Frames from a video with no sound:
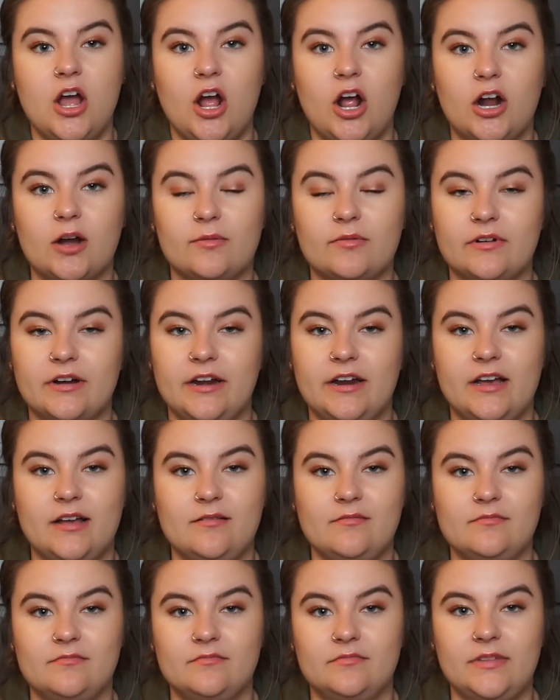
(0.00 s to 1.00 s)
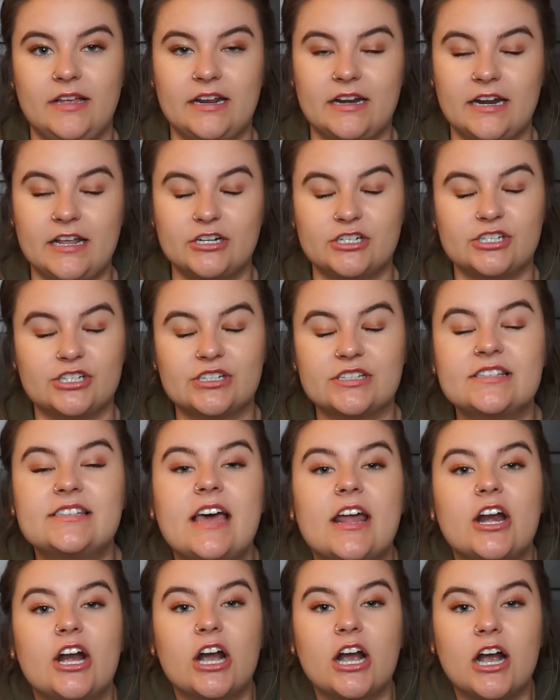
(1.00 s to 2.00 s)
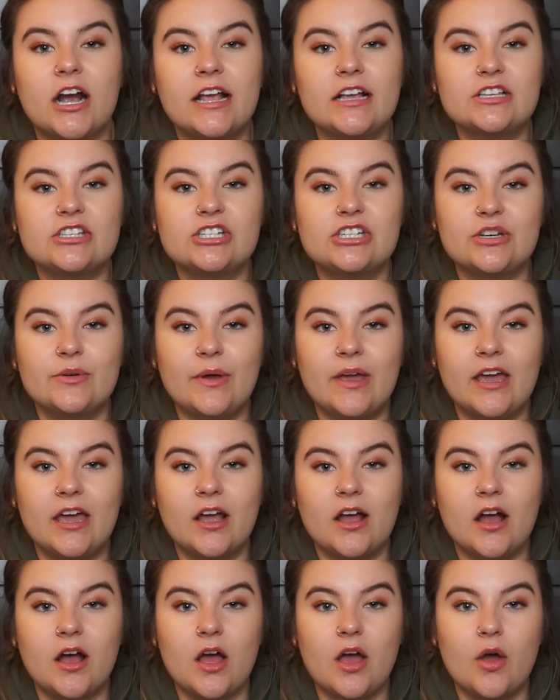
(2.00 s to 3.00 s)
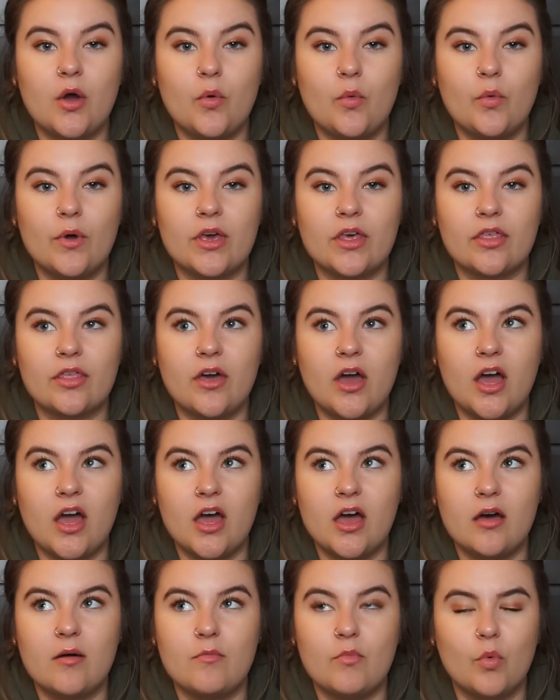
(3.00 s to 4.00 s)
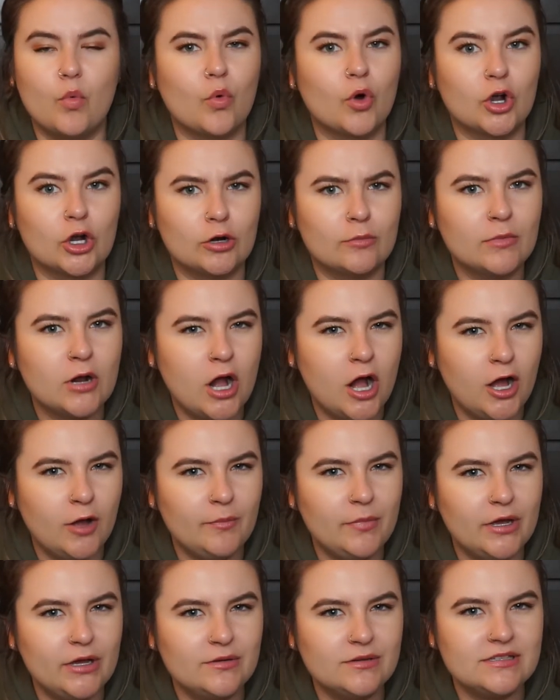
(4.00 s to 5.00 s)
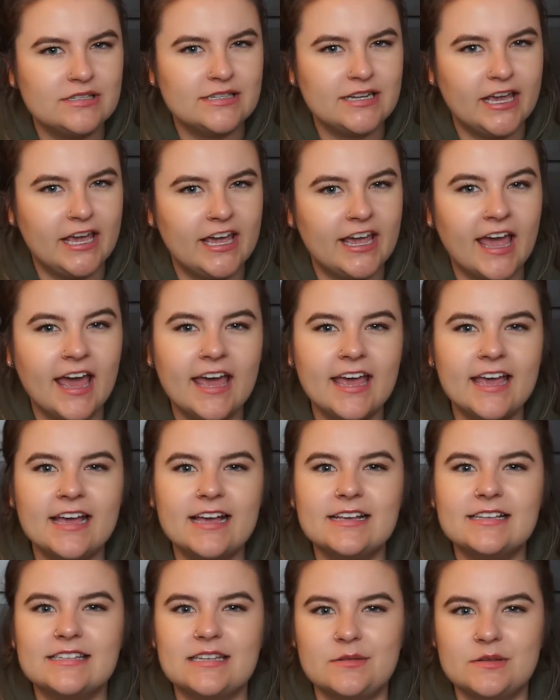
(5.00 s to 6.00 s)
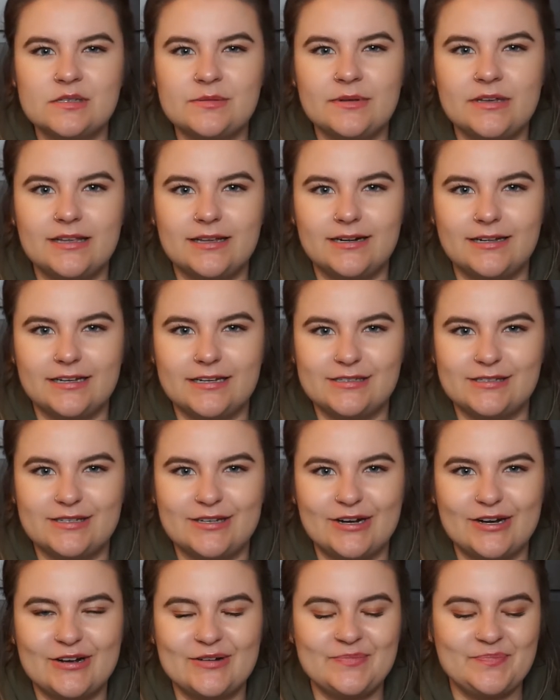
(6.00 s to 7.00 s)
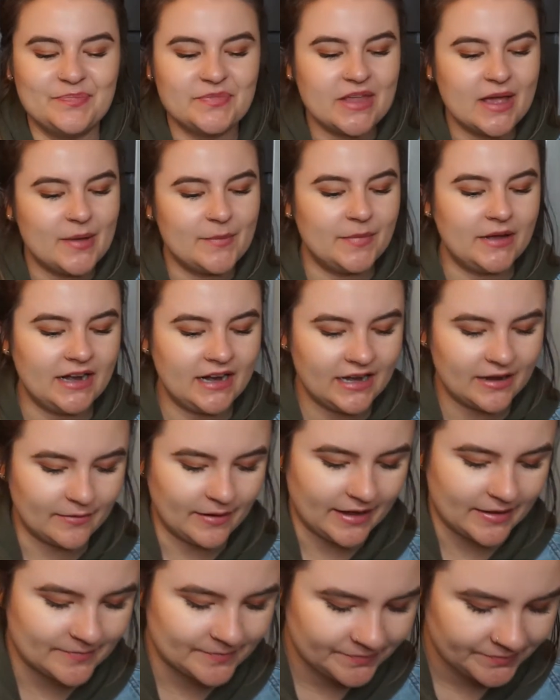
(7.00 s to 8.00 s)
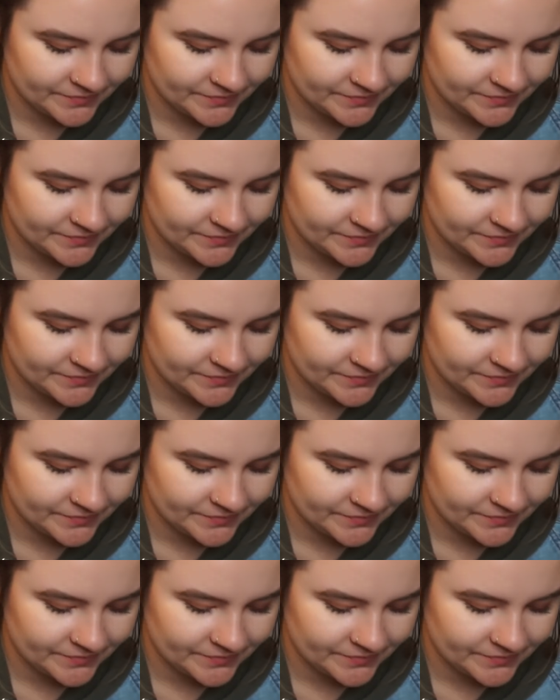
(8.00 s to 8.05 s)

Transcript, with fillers: arboretum like nature center is doing with um, worm composting. Seems to be a little easier. But anyway,